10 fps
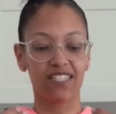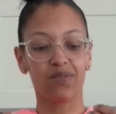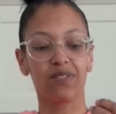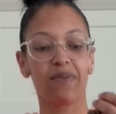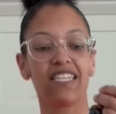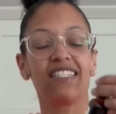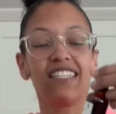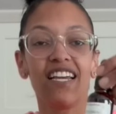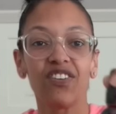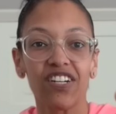This one's my
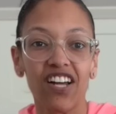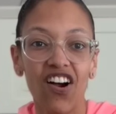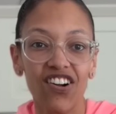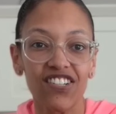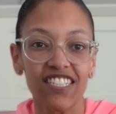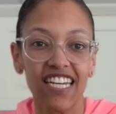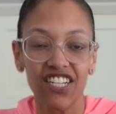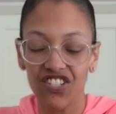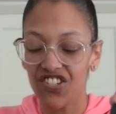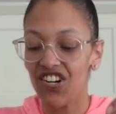Sacred Heart
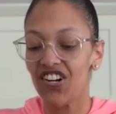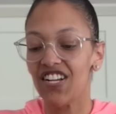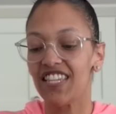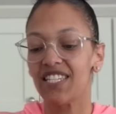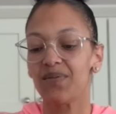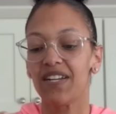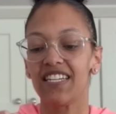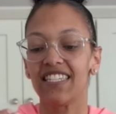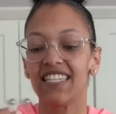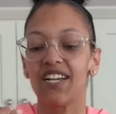tincture, and this one
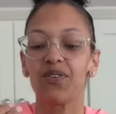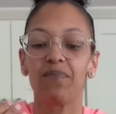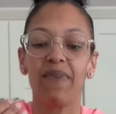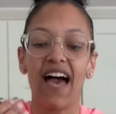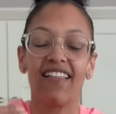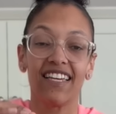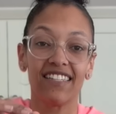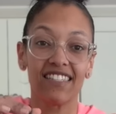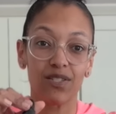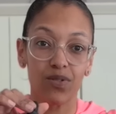is Sacred
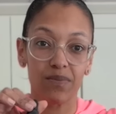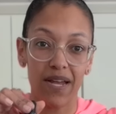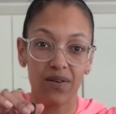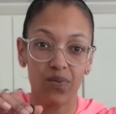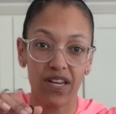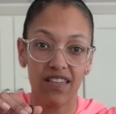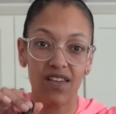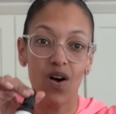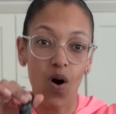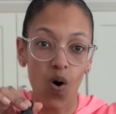Balance. This one's made with
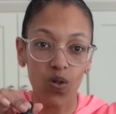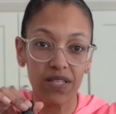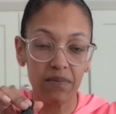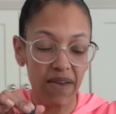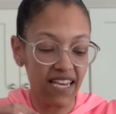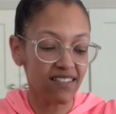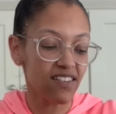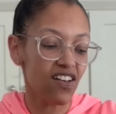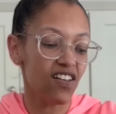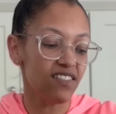holy
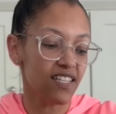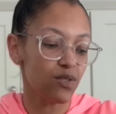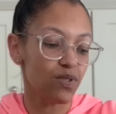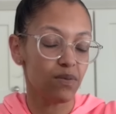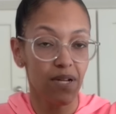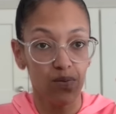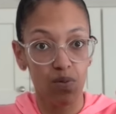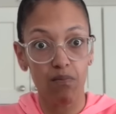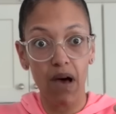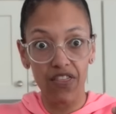basil, and this one's made with
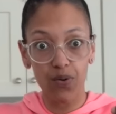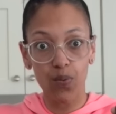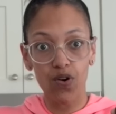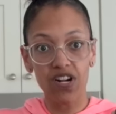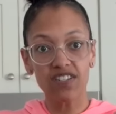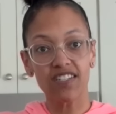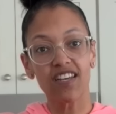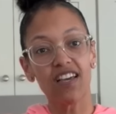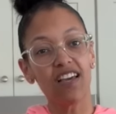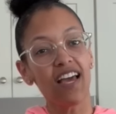motherwort.
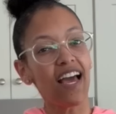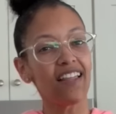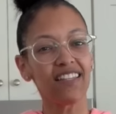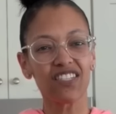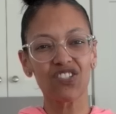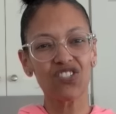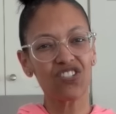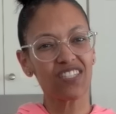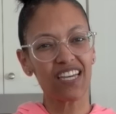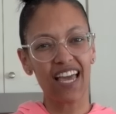And these are
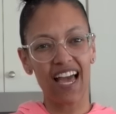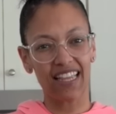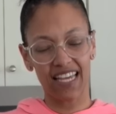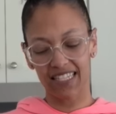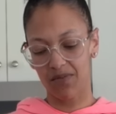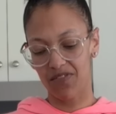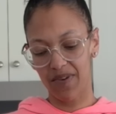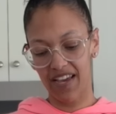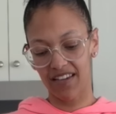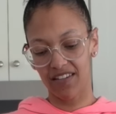just, again, like some of
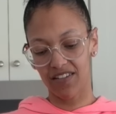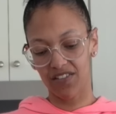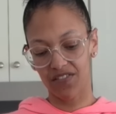my